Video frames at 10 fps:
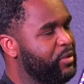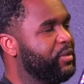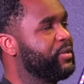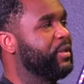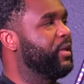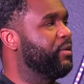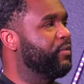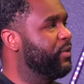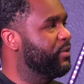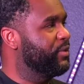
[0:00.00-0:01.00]
see his
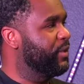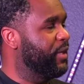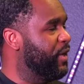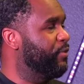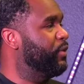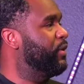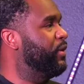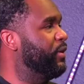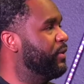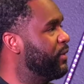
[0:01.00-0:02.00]
love in
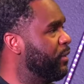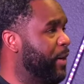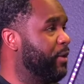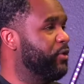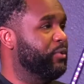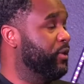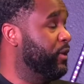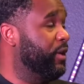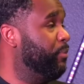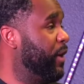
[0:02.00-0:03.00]
everything, about
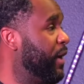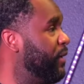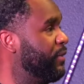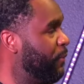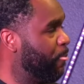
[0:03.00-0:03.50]
and bad.